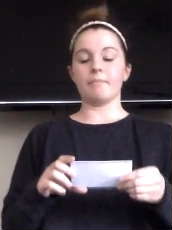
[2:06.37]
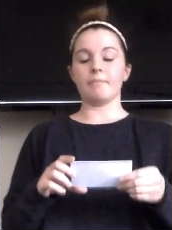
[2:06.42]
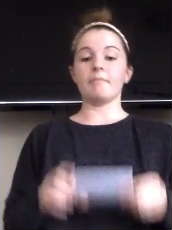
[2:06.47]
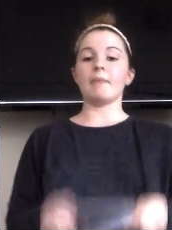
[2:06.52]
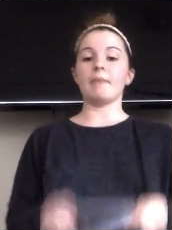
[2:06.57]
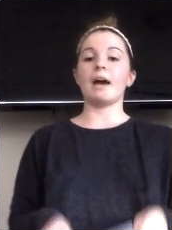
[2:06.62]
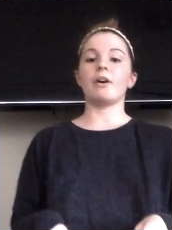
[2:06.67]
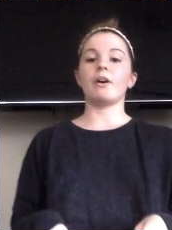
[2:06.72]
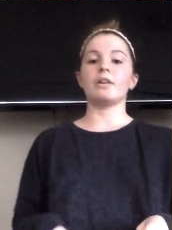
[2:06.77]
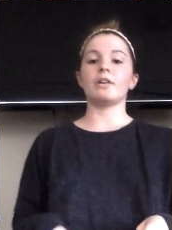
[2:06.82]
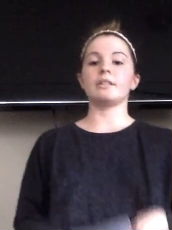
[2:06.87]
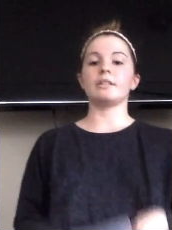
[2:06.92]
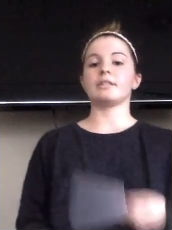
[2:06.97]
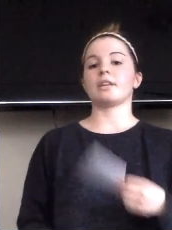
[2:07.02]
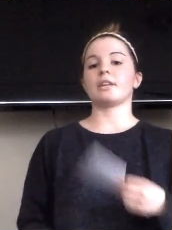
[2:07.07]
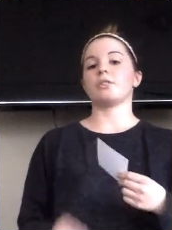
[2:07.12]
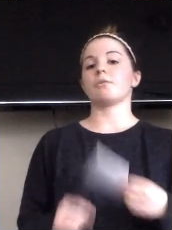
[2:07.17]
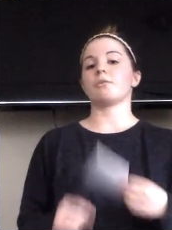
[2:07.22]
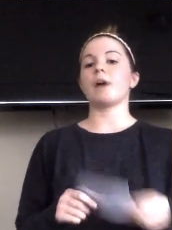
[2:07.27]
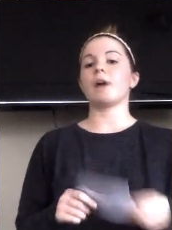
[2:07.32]
mountains
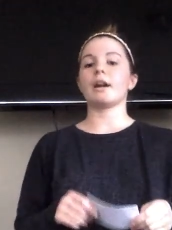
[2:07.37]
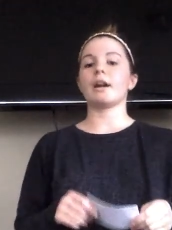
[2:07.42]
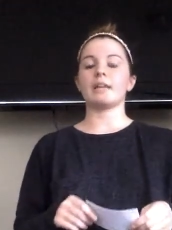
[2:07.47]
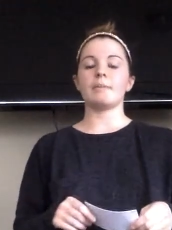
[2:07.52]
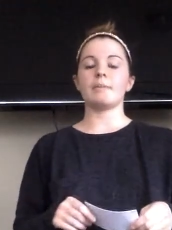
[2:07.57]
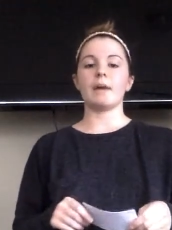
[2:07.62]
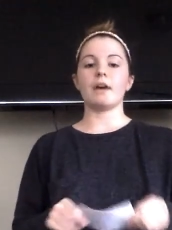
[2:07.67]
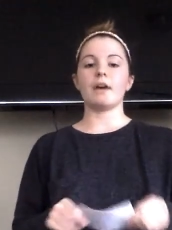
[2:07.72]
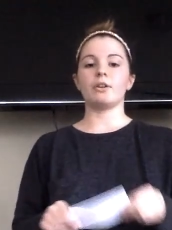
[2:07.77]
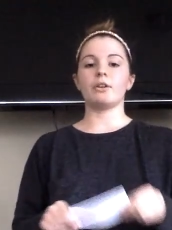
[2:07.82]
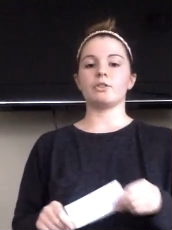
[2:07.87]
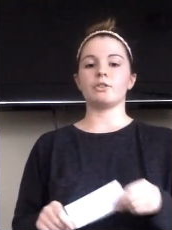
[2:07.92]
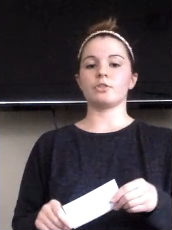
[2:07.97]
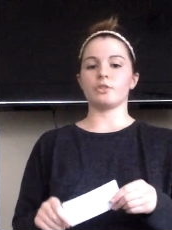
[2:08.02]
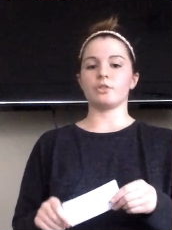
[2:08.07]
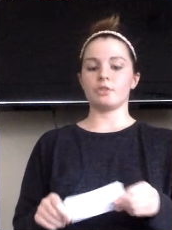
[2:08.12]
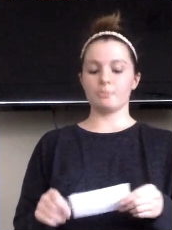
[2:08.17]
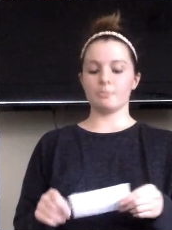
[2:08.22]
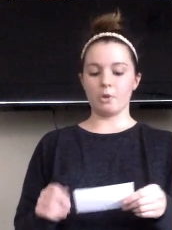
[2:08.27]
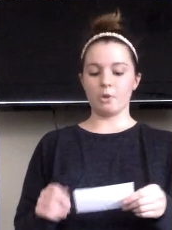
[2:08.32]
like the Rocky Mountains or
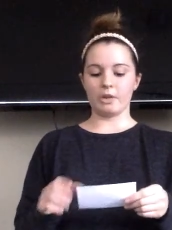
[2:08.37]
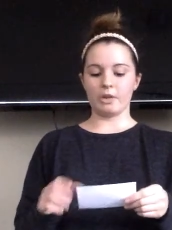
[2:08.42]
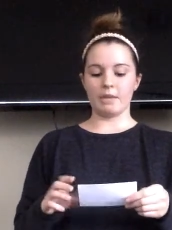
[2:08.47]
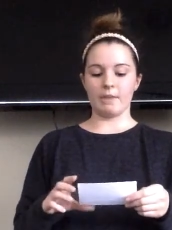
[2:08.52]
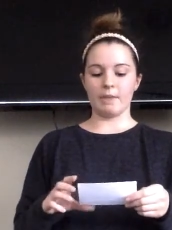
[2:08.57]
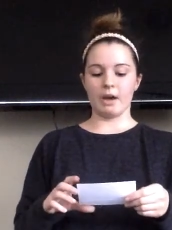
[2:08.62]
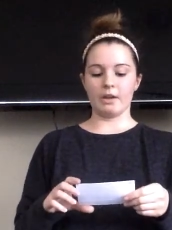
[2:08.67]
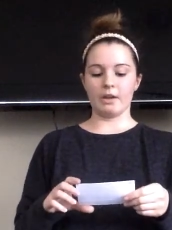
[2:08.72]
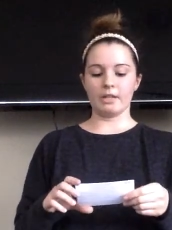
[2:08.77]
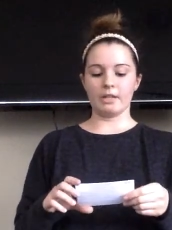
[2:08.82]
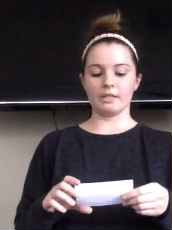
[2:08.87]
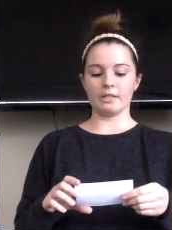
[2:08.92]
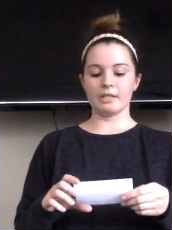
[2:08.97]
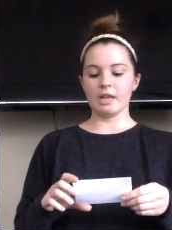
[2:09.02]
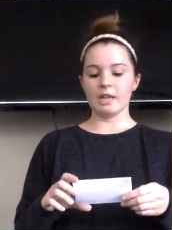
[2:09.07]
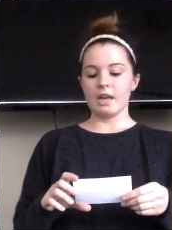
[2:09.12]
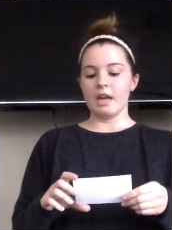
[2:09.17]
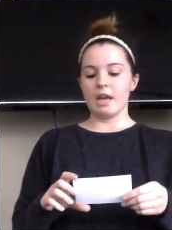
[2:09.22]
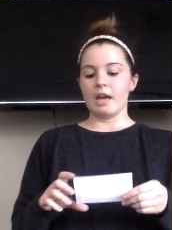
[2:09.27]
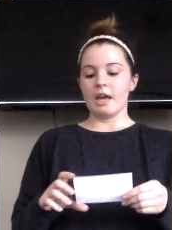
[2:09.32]
the Smoky Mountains,
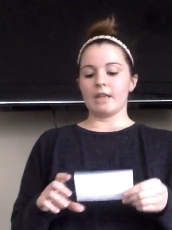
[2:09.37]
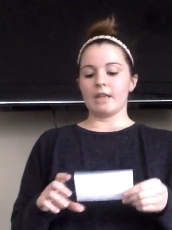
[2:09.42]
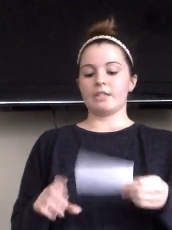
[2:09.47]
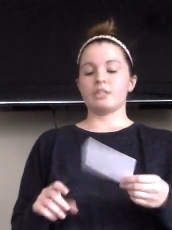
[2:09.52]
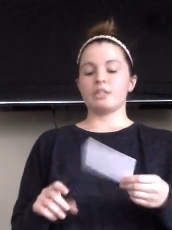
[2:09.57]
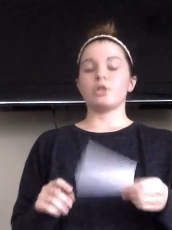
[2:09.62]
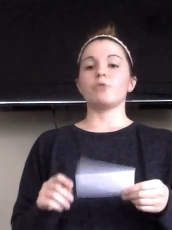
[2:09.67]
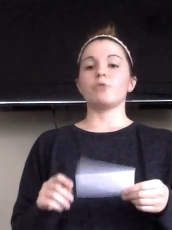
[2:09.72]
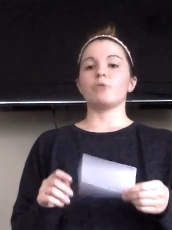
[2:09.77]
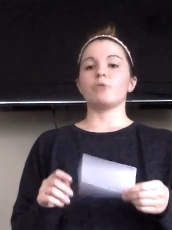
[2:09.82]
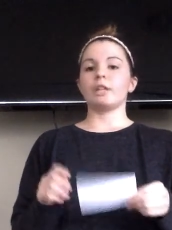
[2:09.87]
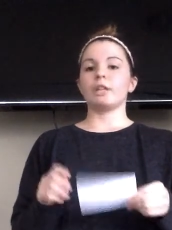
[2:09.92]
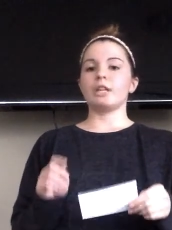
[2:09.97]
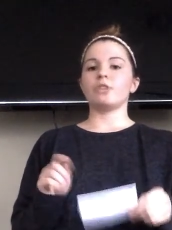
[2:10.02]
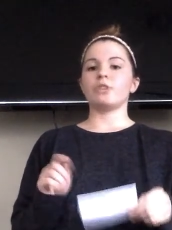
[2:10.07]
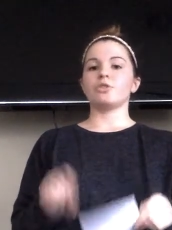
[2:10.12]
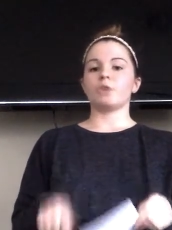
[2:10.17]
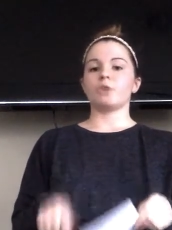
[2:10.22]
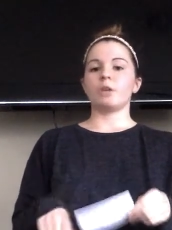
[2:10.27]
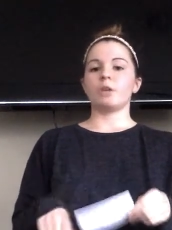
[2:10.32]
it's still really
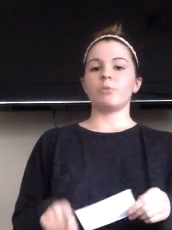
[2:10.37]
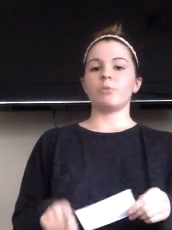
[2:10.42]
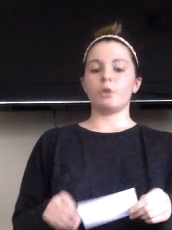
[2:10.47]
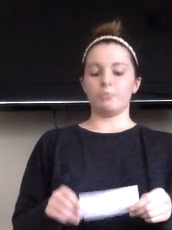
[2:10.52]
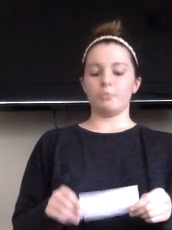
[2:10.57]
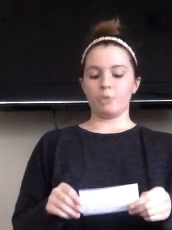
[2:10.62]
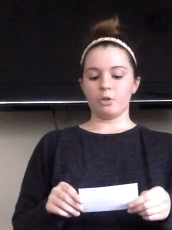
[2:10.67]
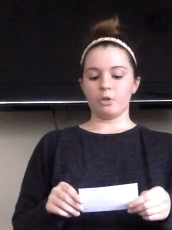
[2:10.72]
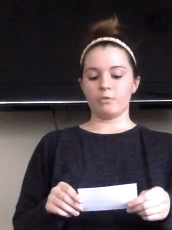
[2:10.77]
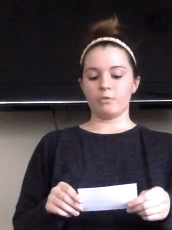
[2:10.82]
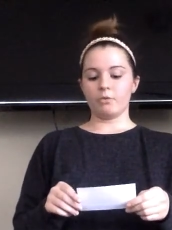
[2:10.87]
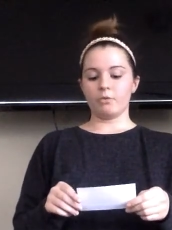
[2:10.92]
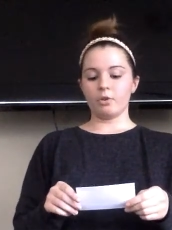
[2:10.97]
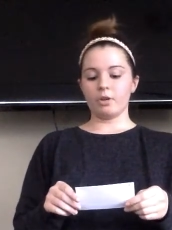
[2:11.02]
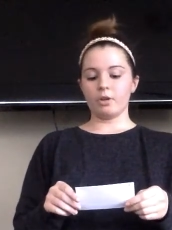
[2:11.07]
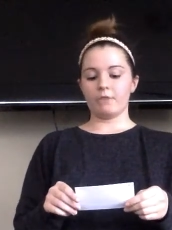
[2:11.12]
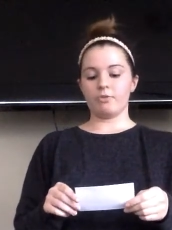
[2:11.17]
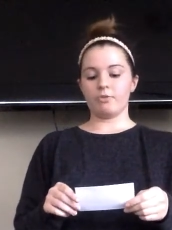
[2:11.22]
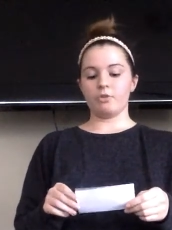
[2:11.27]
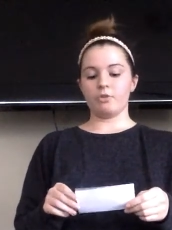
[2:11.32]
enjoyable and beautiful
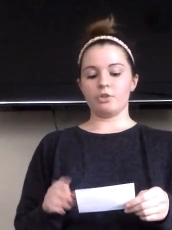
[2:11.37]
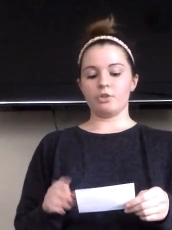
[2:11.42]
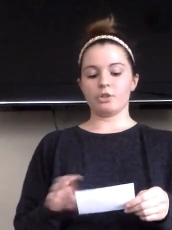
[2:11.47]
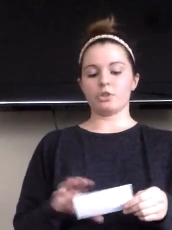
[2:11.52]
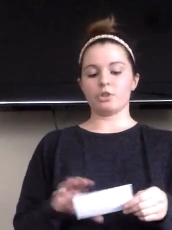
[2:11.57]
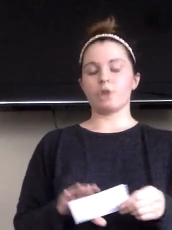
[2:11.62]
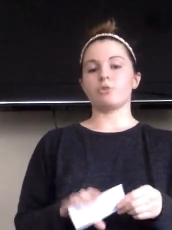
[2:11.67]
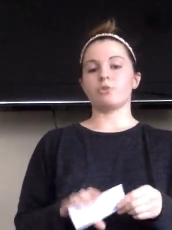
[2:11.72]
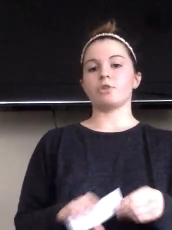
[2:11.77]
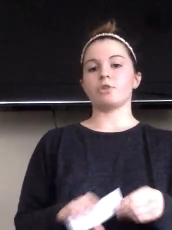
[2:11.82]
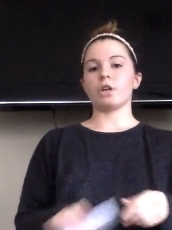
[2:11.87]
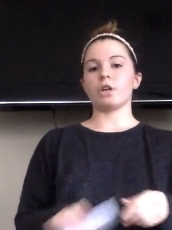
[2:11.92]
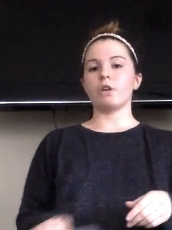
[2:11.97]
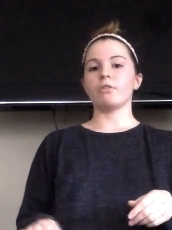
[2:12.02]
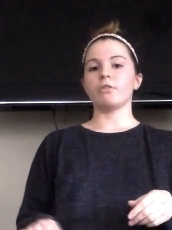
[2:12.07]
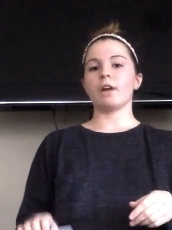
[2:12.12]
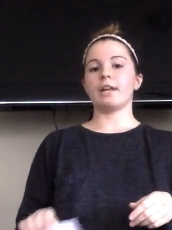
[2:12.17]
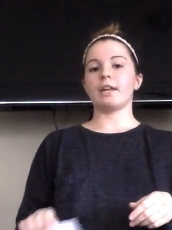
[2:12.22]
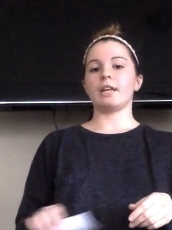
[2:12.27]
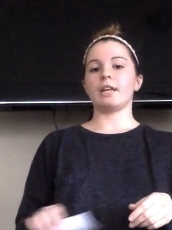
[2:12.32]
if you just go trail
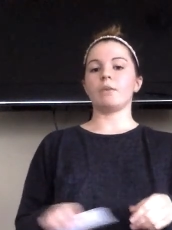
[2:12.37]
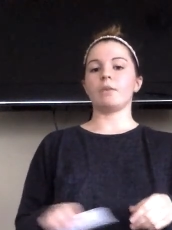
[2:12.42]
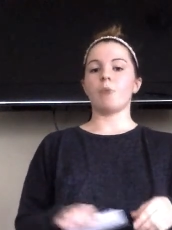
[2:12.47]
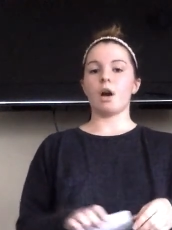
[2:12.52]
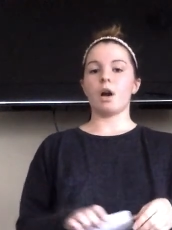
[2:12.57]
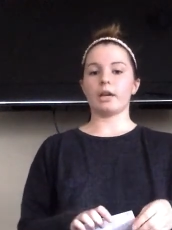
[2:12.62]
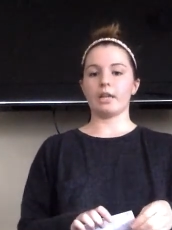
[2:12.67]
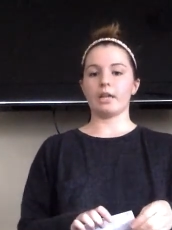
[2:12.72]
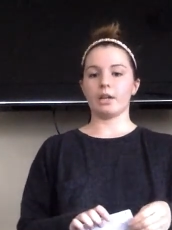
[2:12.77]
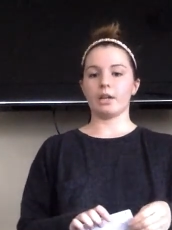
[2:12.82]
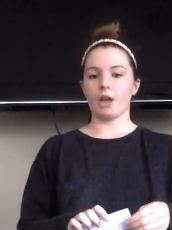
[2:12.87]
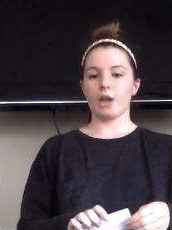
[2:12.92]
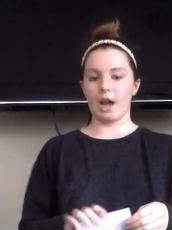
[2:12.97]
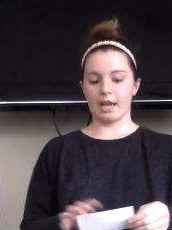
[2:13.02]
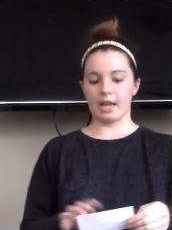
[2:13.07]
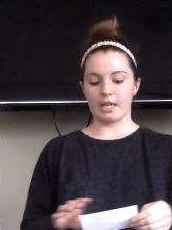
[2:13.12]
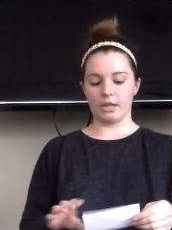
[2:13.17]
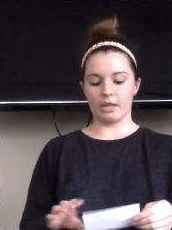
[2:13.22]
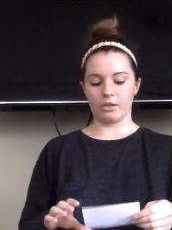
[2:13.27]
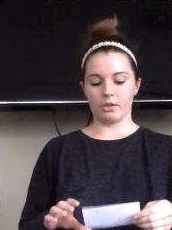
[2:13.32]
running, walking, or
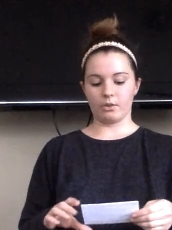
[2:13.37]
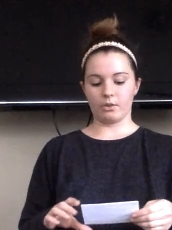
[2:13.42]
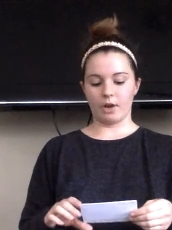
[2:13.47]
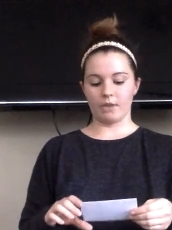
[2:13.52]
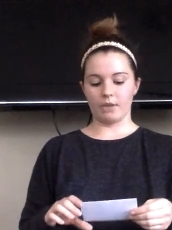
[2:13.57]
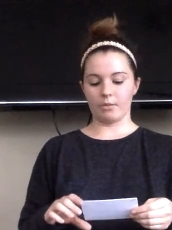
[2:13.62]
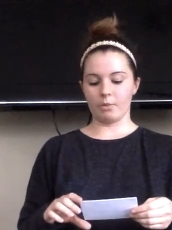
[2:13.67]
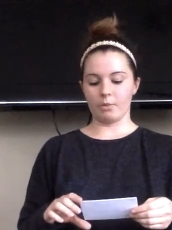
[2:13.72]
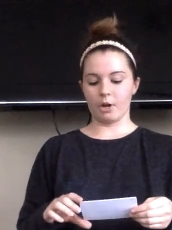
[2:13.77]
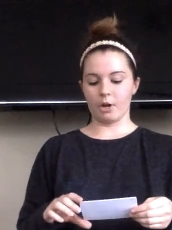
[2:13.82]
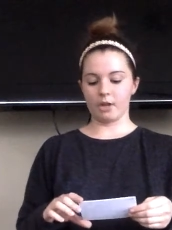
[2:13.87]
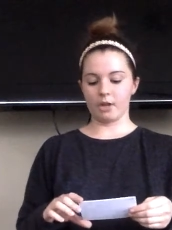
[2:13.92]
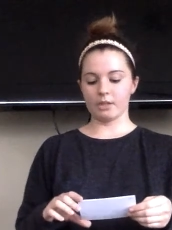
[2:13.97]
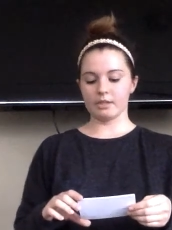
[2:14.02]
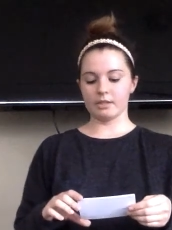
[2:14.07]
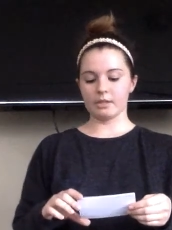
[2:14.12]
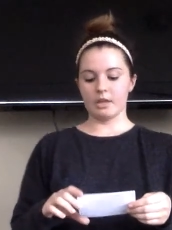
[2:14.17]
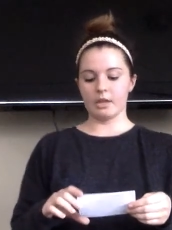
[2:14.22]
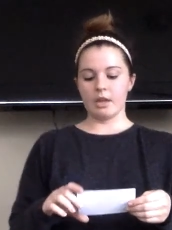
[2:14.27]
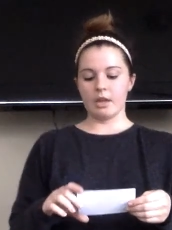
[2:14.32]
hiking throughout the parks.